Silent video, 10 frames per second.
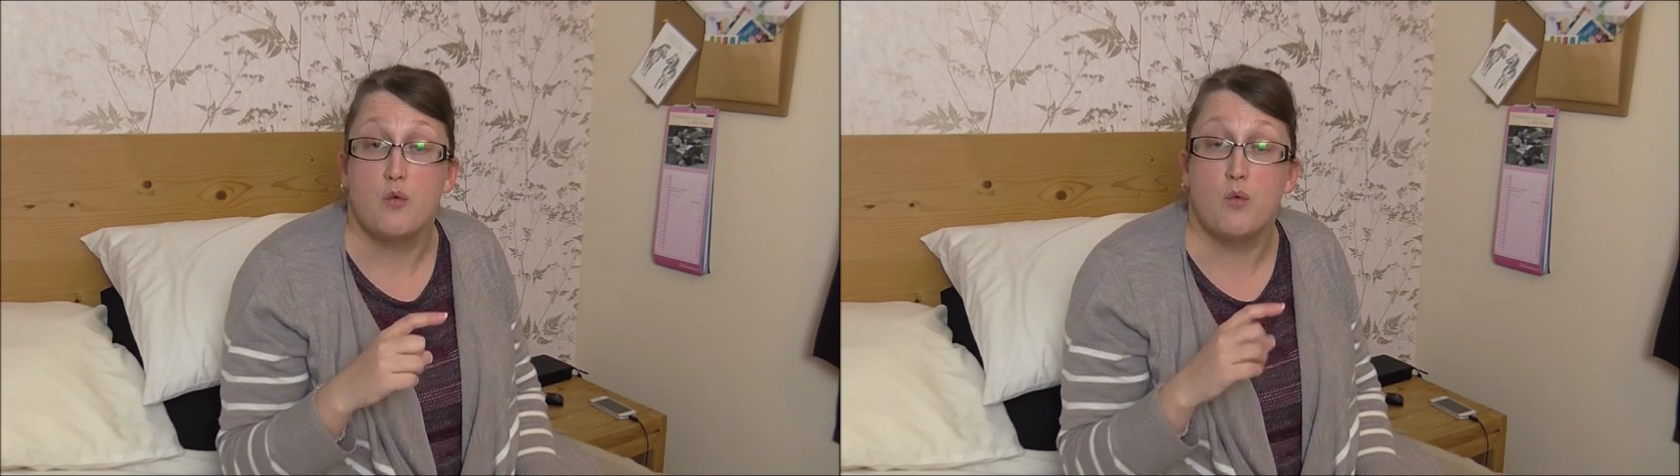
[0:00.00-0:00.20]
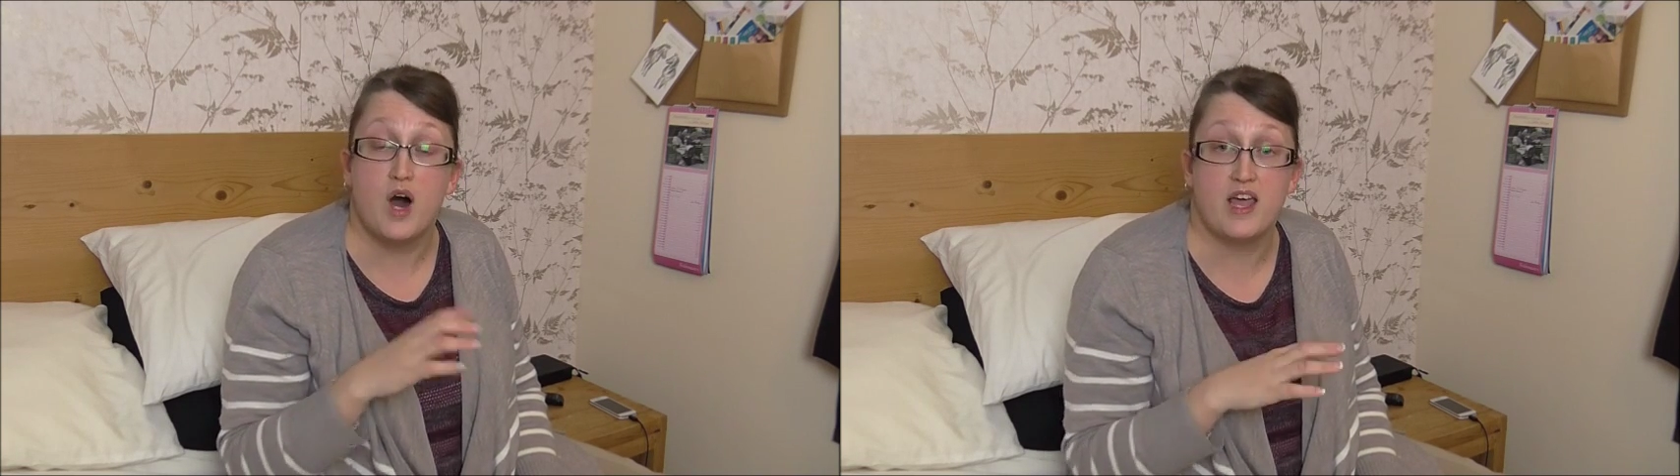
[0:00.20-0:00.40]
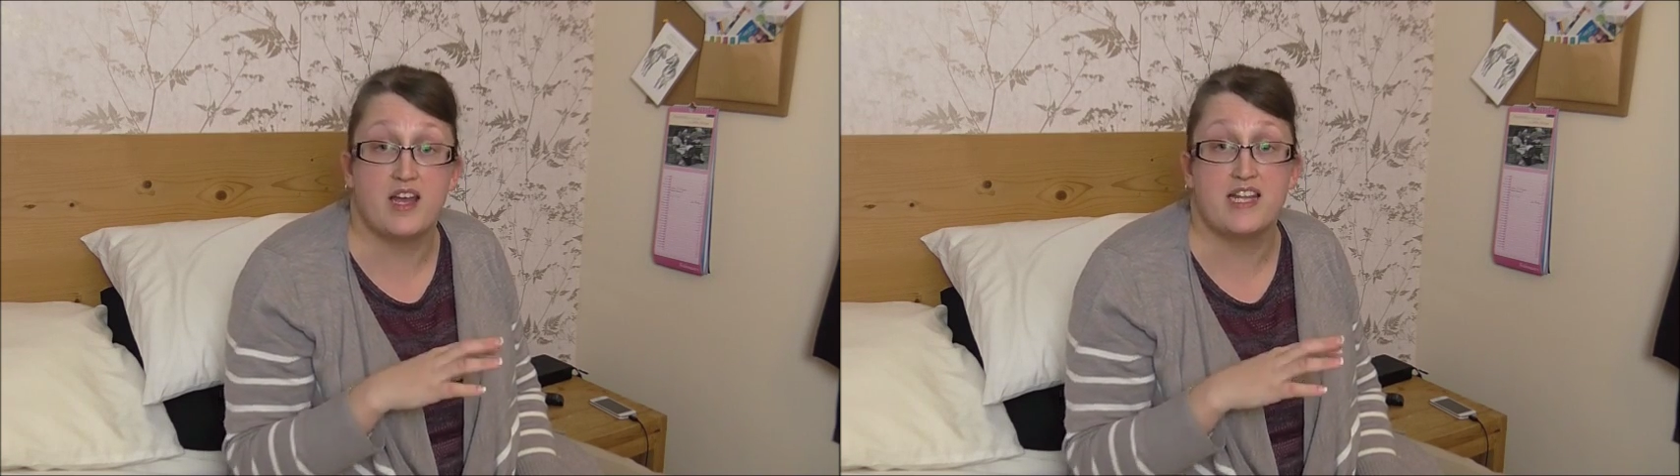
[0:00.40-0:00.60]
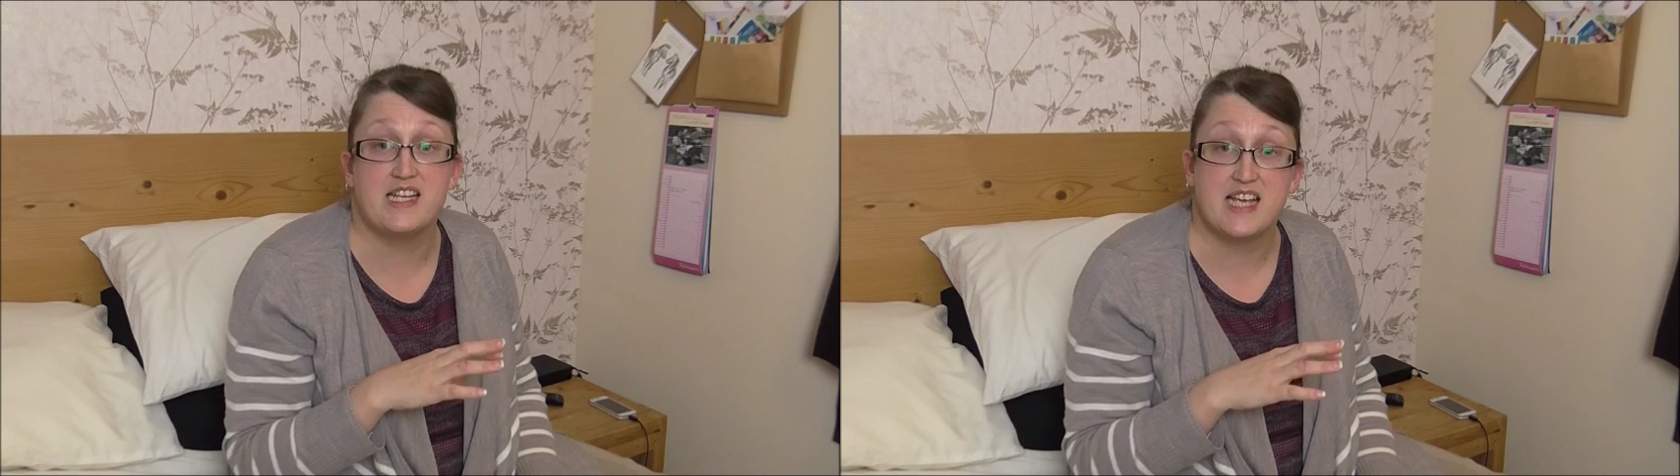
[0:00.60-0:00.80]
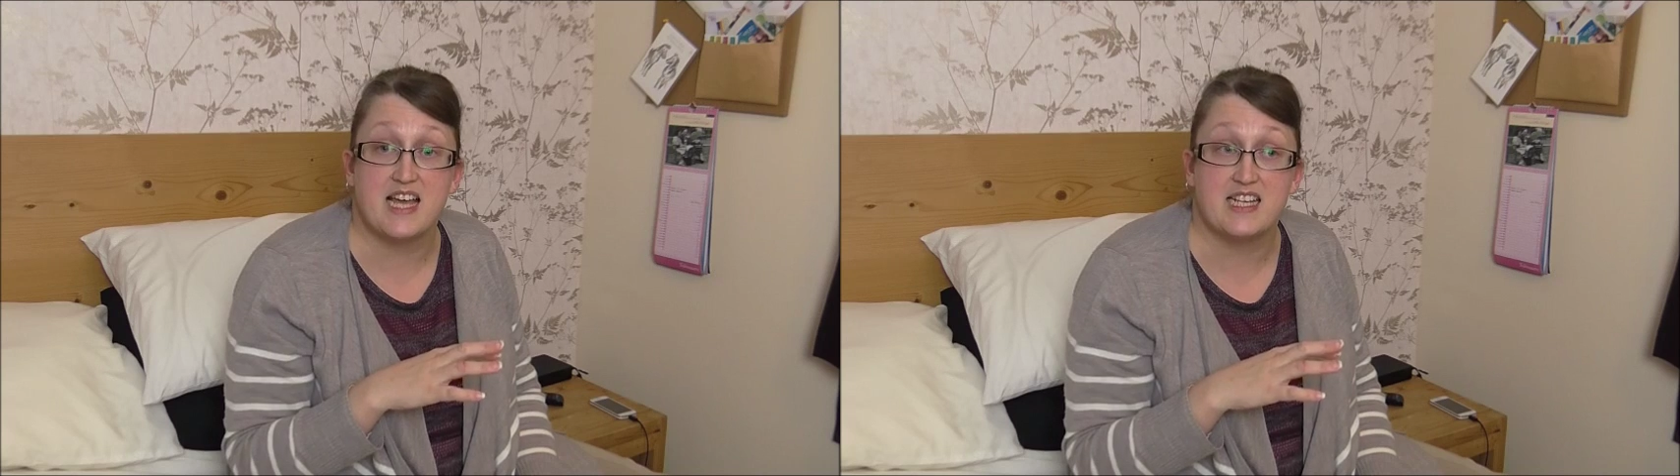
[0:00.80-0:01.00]
why I
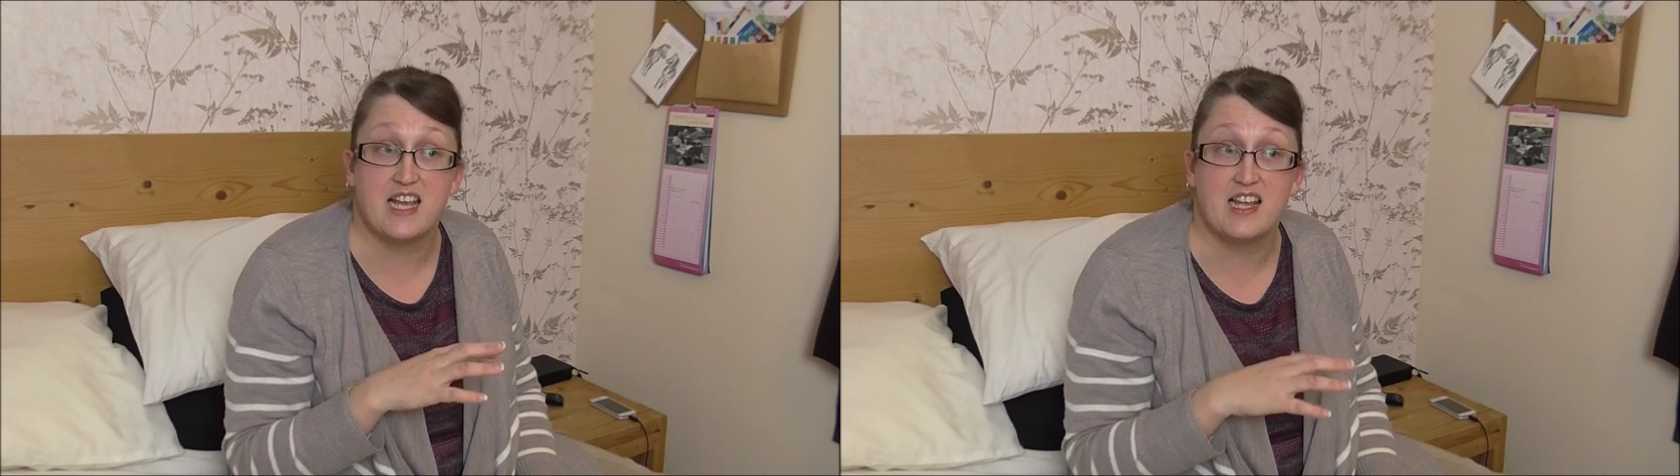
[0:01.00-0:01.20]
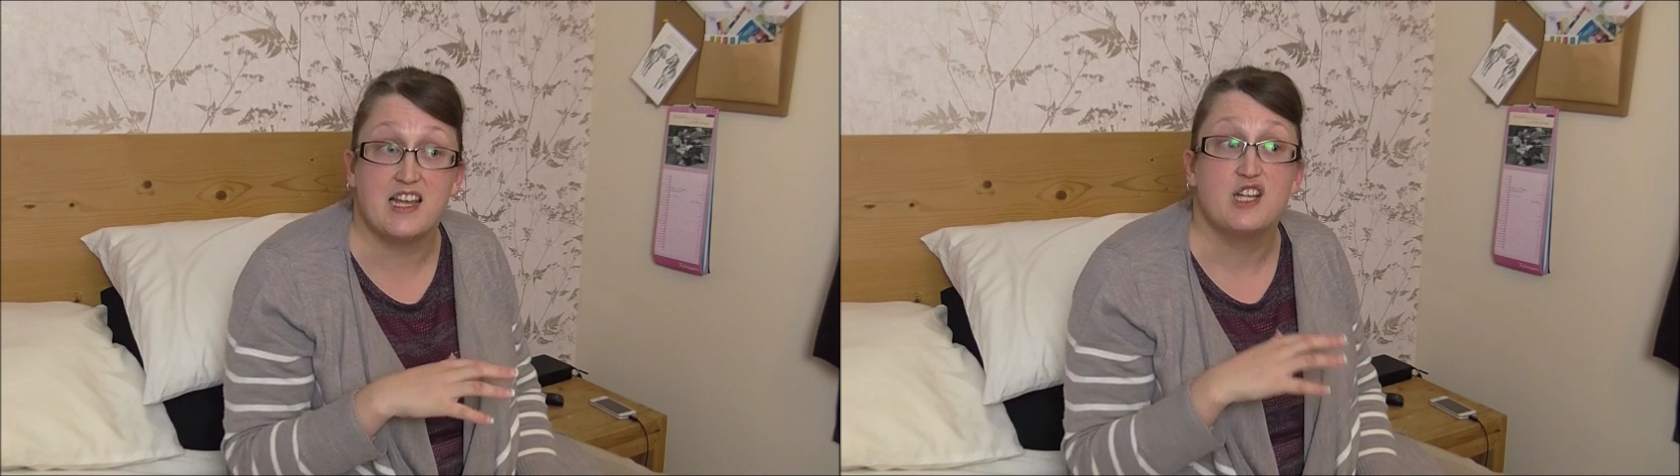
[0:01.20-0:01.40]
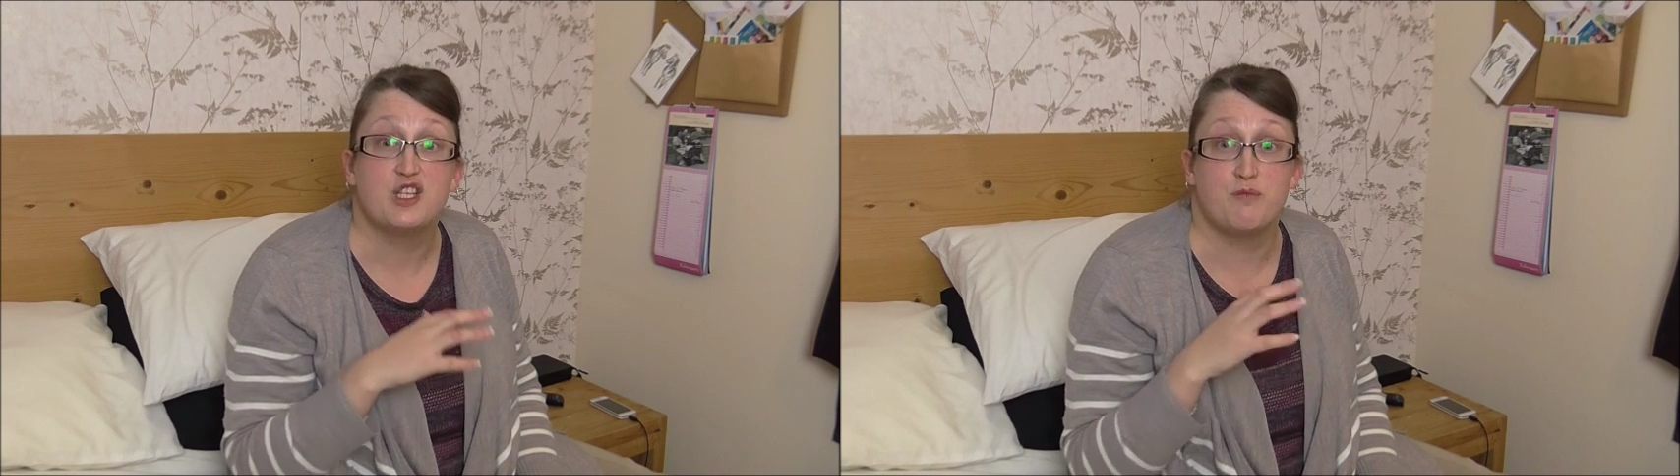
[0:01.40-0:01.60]
need to edit